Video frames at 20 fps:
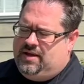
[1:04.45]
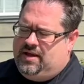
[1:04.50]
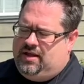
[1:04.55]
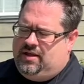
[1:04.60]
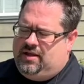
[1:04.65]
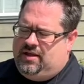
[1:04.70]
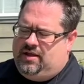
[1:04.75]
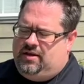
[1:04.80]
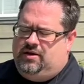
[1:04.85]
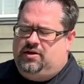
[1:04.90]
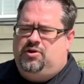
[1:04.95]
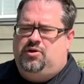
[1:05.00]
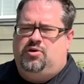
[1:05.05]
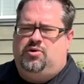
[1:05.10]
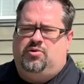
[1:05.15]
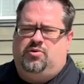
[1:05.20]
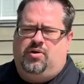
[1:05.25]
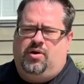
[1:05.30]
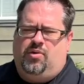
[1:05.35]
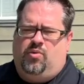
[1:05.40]
a,
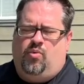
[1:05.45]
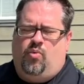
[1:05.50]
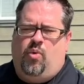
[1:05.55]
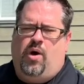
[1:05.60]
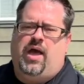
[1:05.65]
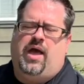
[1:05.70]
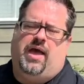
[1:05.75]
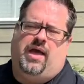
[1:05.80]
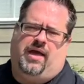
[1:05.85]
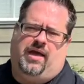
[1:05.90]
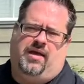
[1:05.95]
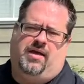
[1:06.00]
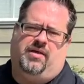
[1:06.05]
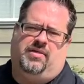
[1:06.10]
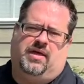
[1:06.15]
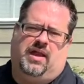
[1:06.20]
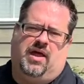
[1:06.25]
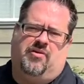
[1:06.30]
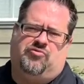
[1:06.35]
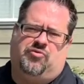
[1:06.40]
new way
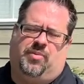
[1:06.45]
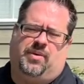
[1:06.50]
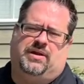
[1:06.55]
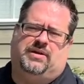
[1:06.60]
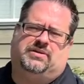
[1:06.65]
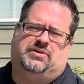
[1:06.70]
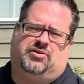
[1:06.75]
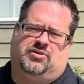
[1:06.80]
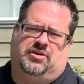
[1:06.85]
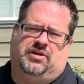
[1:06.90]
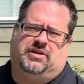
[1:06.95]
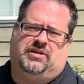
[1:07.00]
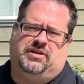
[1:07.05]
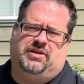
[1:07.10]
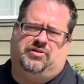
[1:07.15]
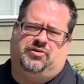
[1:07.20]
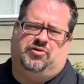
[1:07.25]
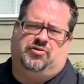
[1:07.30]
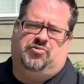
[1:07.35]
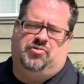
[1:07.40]
that everybody's starting to
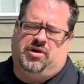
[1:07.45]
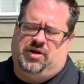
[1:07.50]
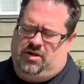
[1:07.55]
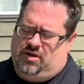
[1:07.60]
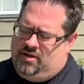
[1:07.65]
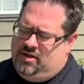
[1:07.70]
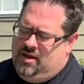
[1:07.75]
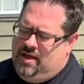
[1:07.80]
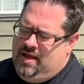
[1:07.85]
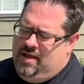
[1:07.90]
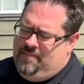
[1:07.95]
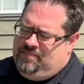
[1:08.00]
clean their grill.